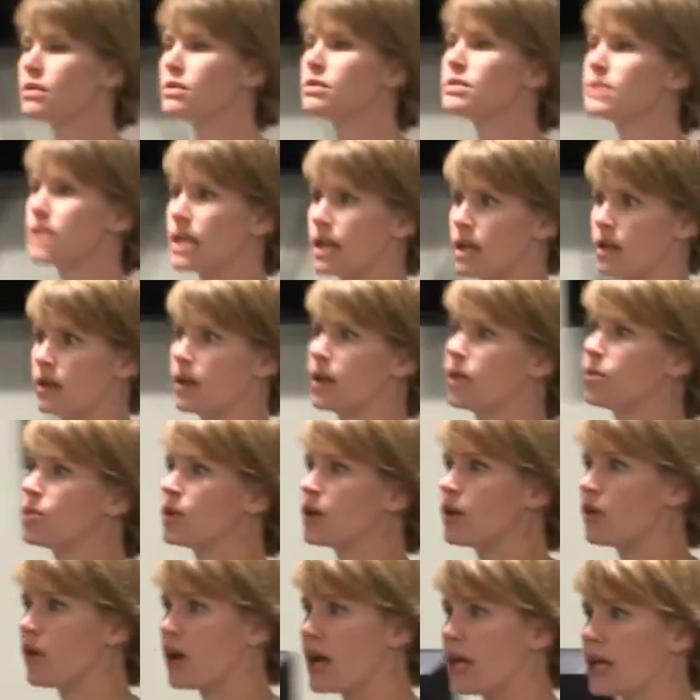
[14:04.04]
Stay incredibly
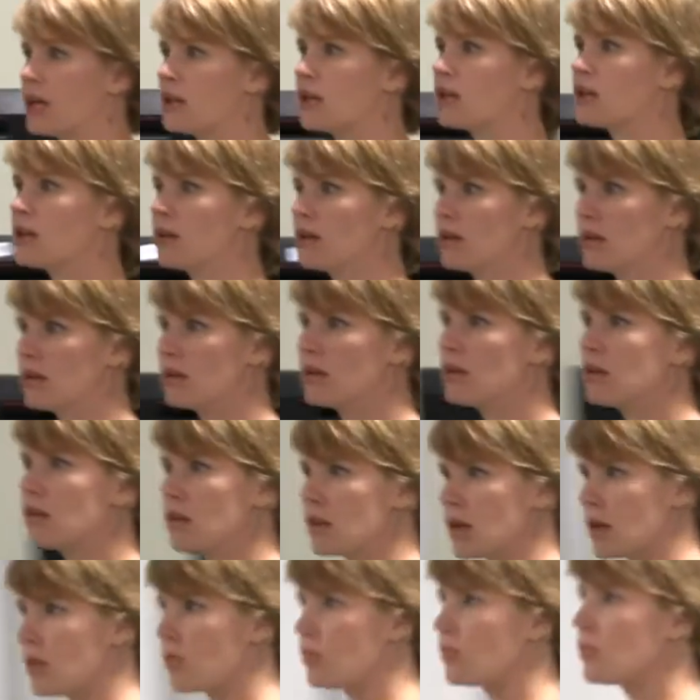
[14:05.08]
quiet.
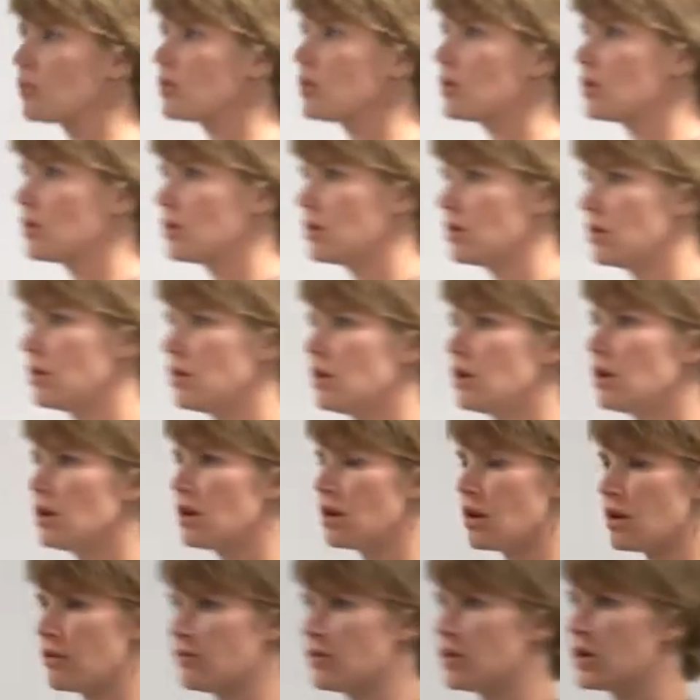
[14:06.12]
Yep.
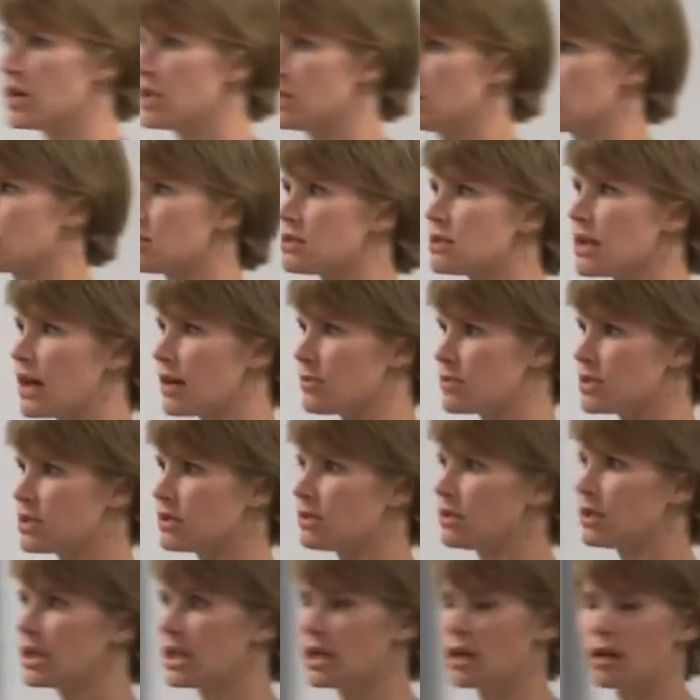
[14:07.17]
Avoidance,
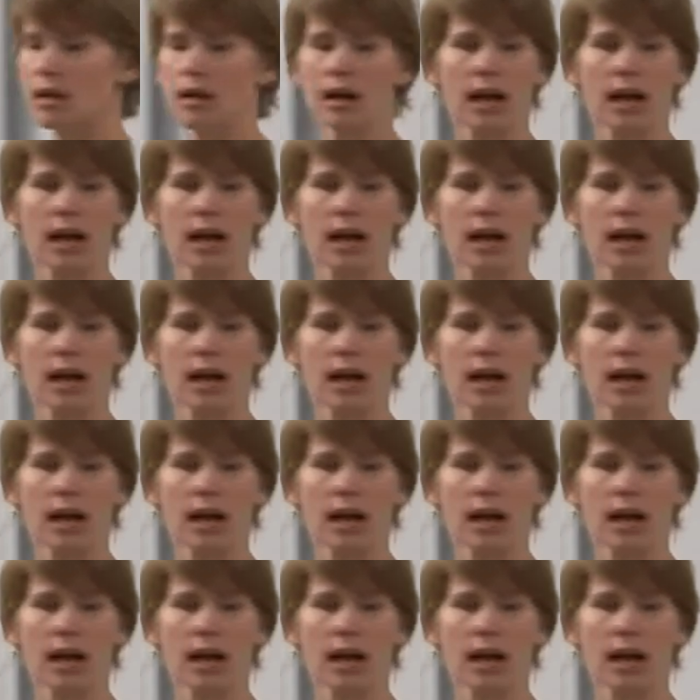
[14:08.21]
absolutely.